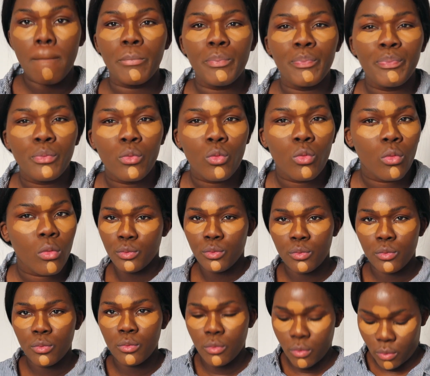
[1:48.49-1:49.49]
and on your
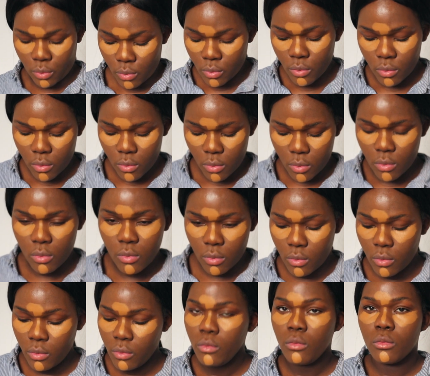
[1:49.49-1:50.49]
nose too,
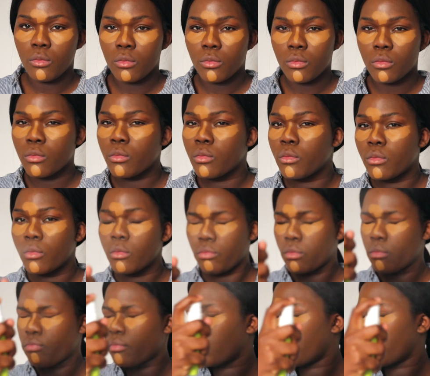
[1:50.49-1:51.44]
just